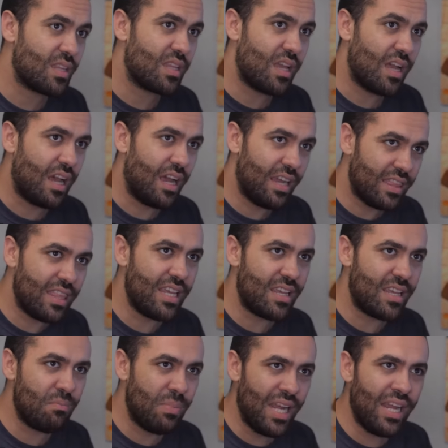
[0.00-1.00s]
I think
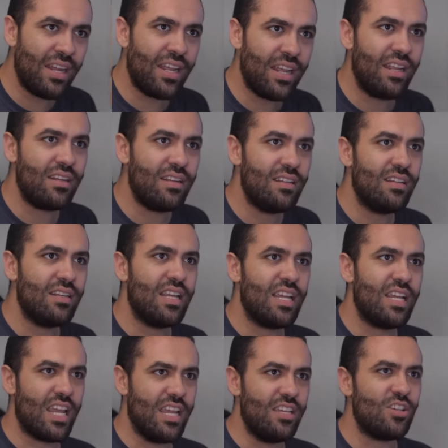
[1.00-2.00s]
a bayonet
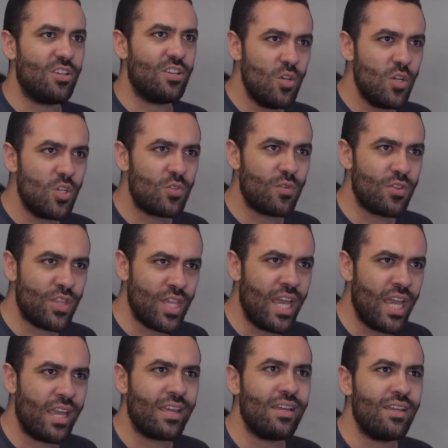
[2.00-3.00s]
is a useful
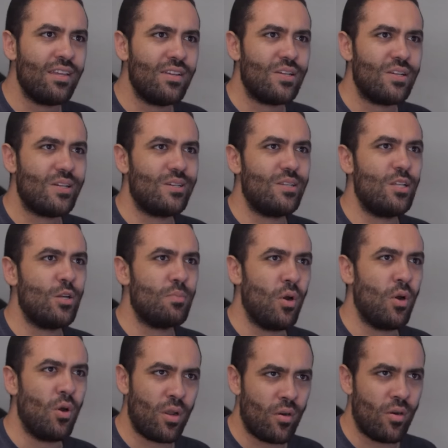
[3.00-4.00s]
thing, and you're
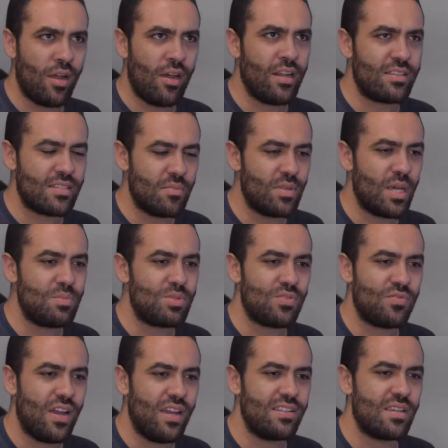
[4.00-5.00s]
poking around, and sometimes you
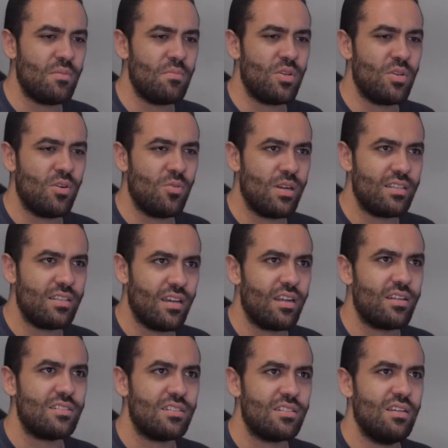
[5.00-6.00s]
find something you don't want to
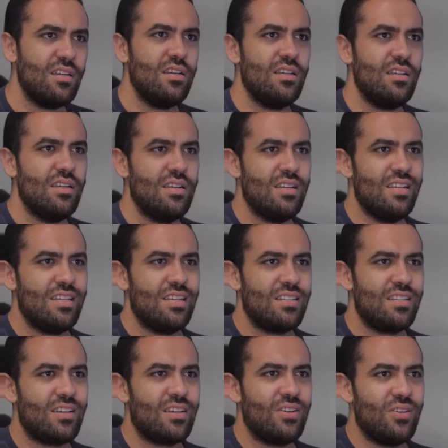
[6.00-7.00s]
touch.
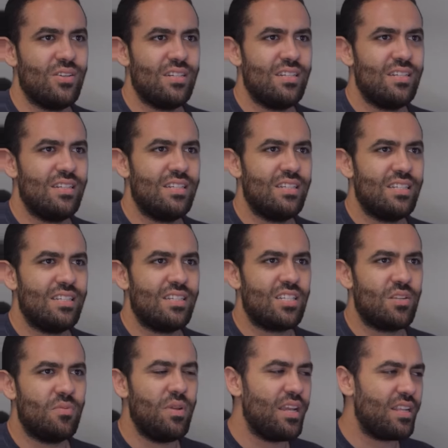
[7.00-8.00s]
So, yeah.
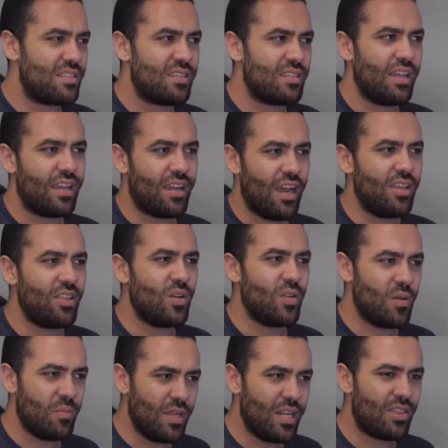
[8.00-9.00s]
to me, it's like either
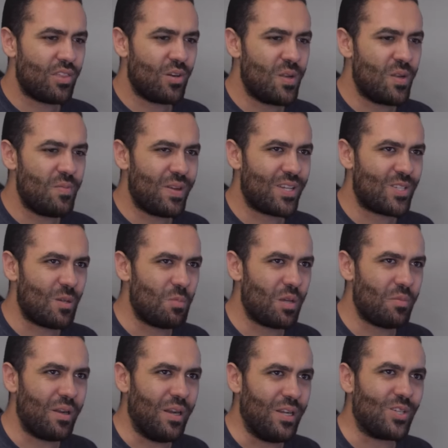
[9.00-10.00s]
the Mini 30 because something
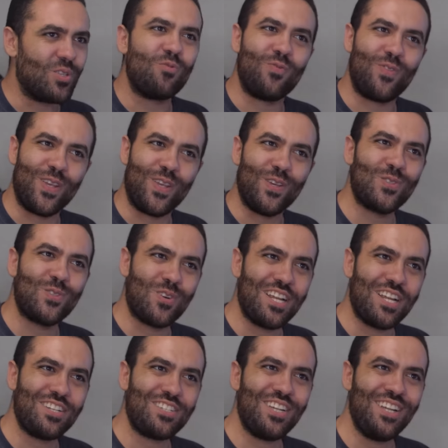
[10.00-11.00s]
about it just feels
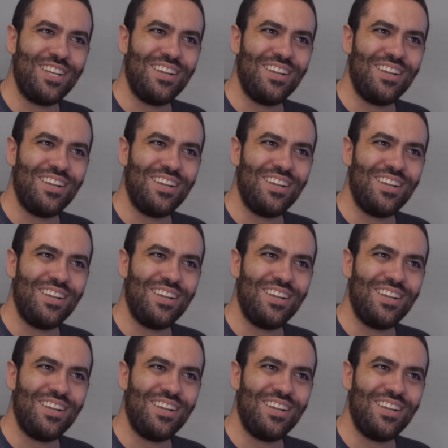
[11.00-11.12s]
ranchy,